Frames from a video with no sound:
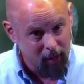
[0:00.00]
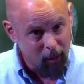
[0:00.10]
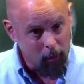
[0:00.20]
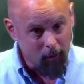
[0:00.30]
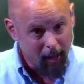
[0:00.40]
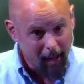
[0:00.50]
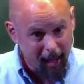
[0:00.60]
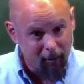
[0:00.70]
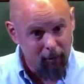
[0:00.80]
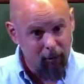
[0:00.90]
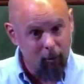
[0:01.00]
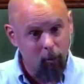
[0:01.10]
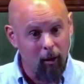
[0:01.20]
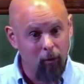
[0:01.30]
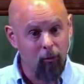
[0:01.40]
where
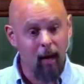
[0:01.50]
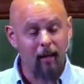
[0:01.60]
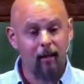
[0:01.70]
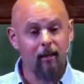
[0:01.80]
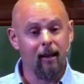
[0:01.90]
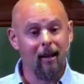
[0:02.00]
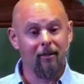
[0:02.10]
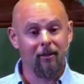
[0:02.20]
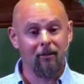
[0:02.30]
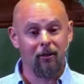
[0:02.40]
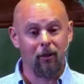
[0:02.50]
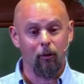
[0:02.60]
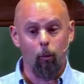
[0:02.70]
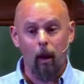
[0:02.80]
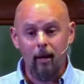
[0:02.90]
everyone recognizes their
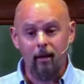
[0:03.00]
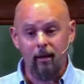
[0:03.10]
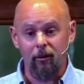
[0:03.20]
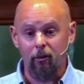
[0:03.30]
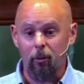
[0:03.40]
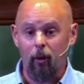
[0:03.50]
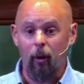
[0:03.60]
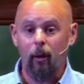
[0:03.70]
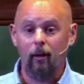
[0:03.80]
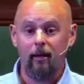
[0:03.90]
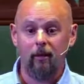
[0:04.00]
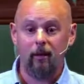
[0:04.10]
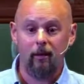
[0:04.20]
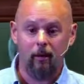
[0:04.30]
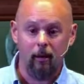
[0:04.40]
oneness with all living
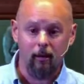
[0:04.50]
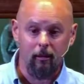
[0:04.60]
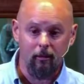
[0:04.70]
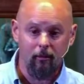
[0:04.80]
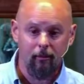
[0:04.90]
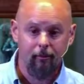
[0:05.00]
things.